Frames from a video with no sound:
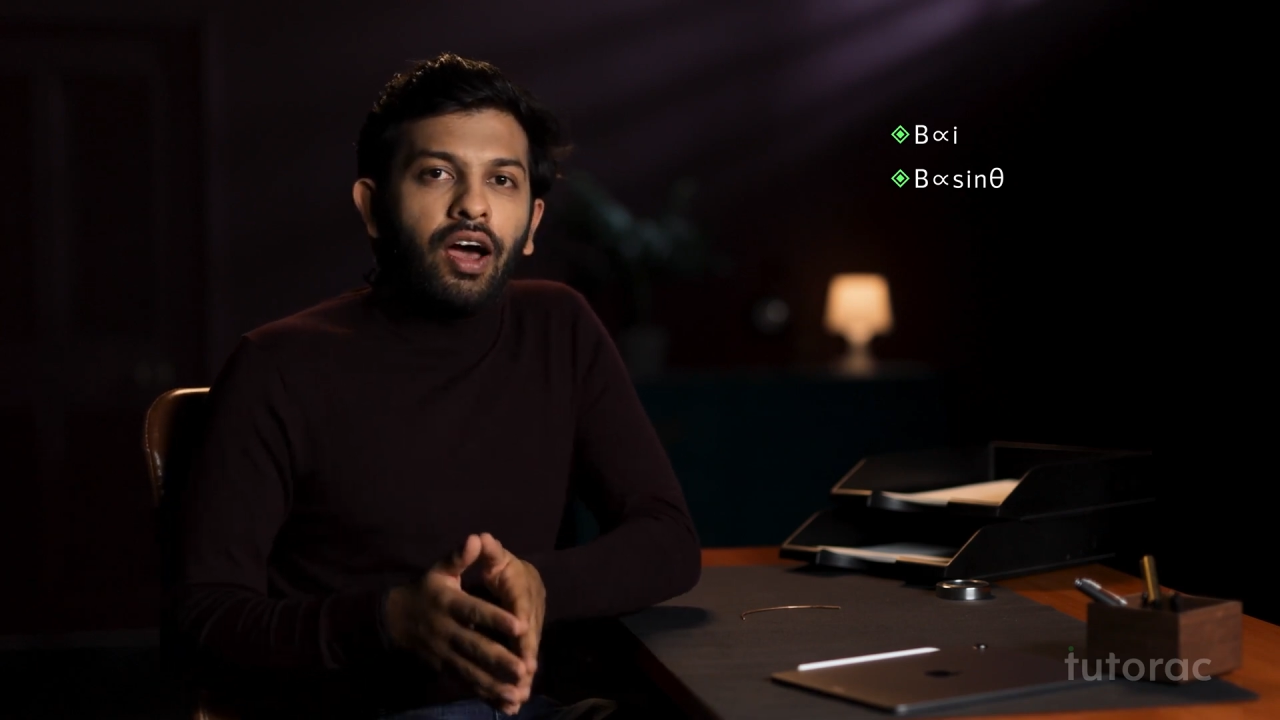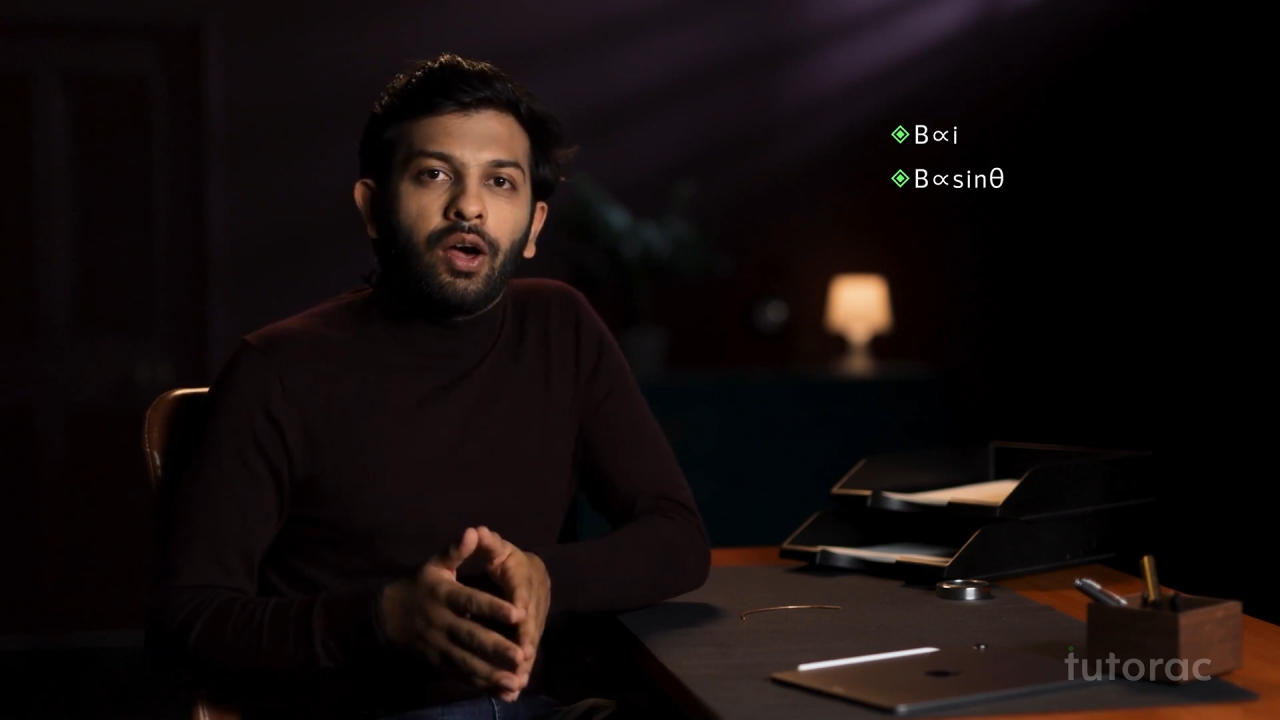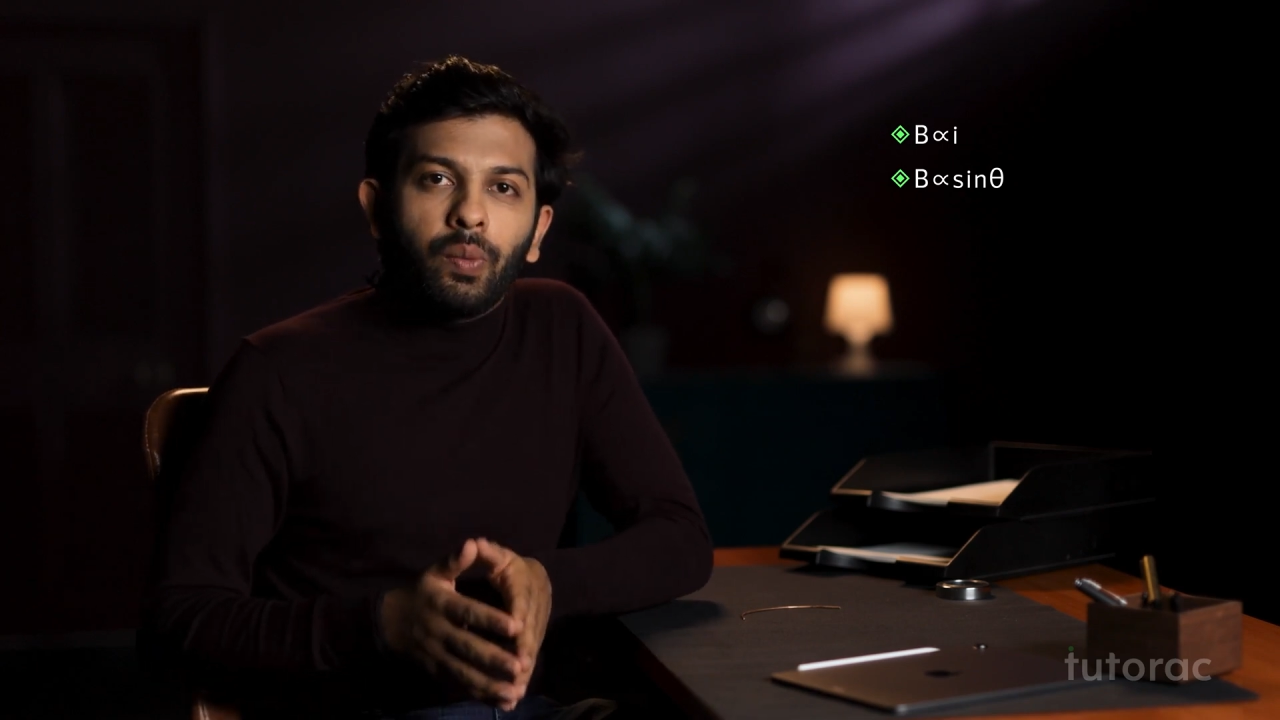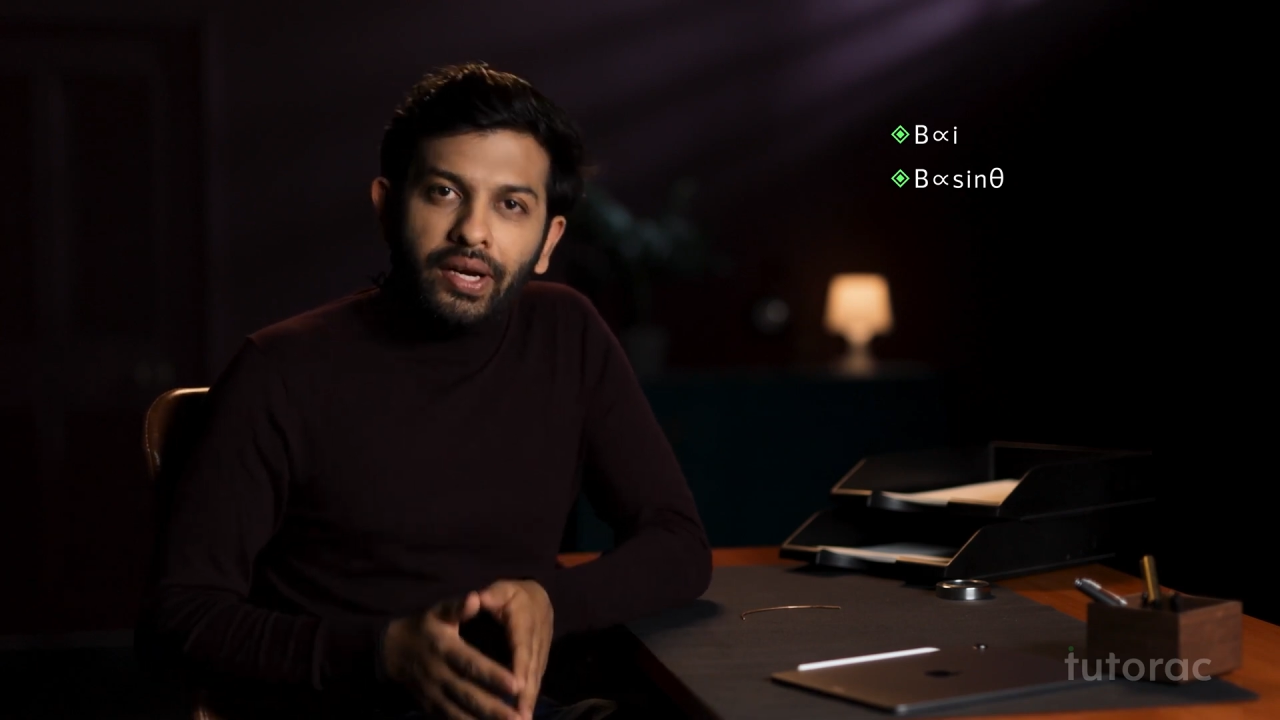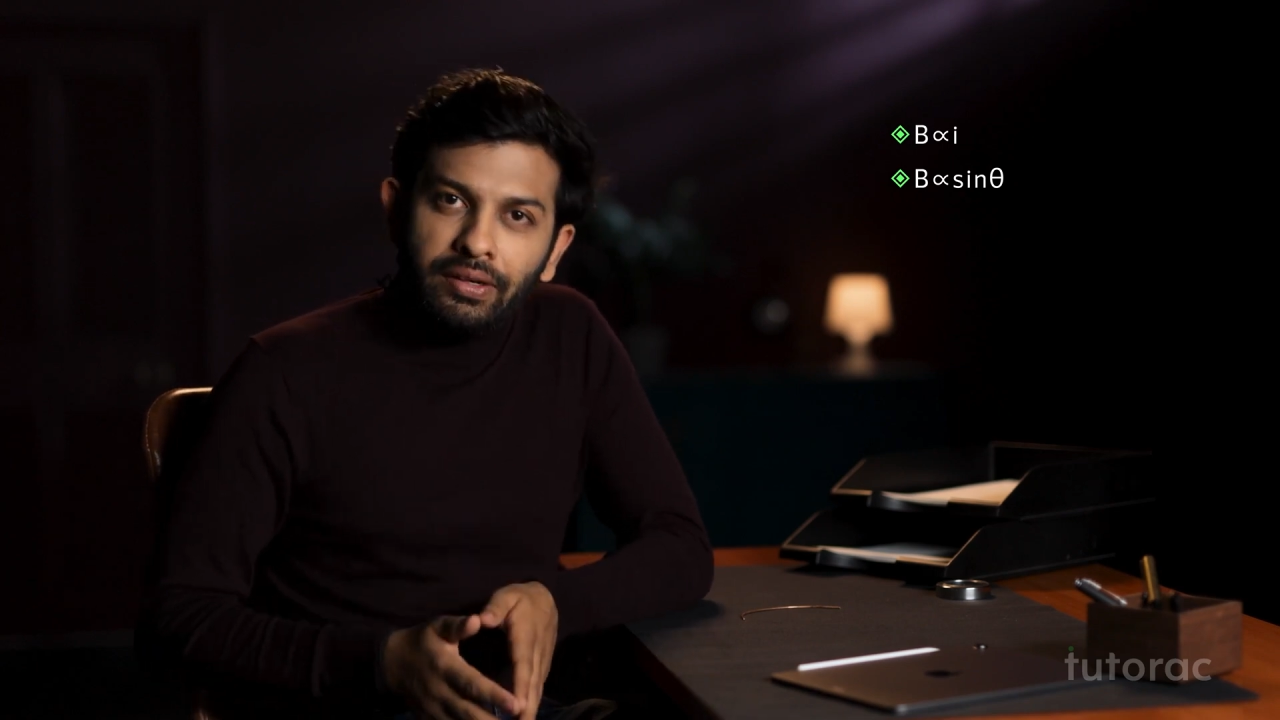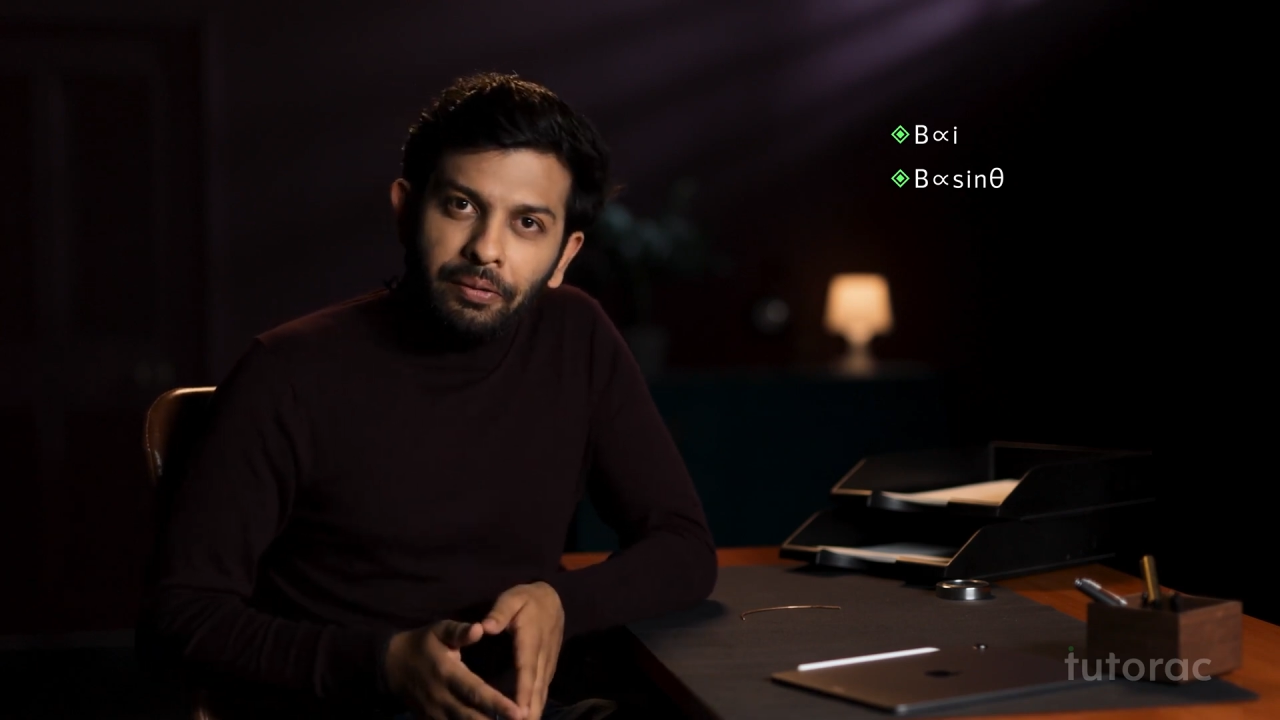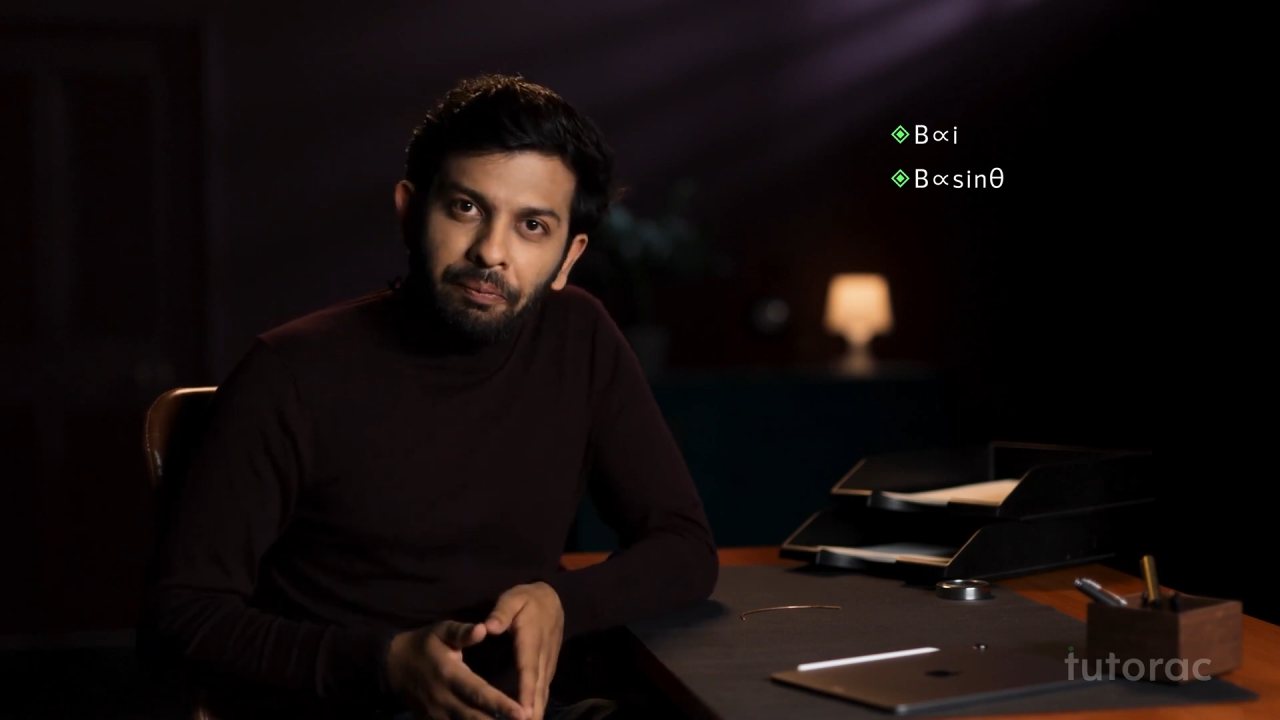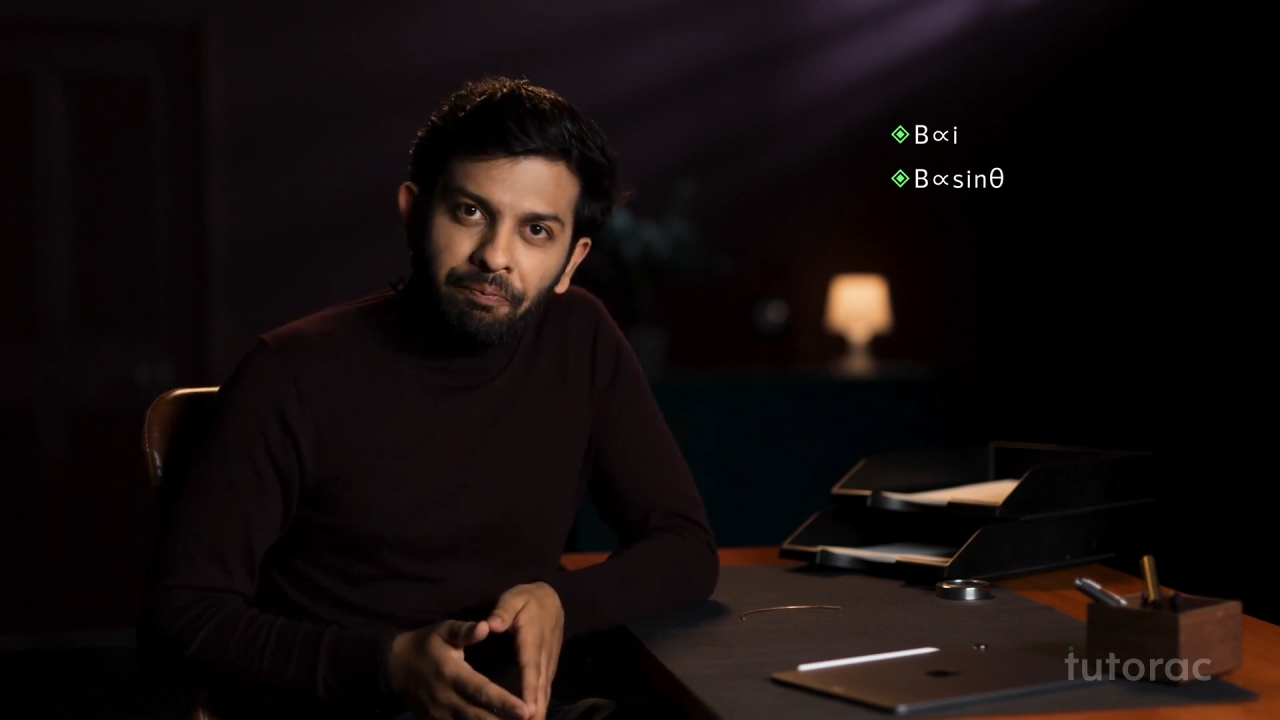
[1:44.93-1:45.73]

r vector.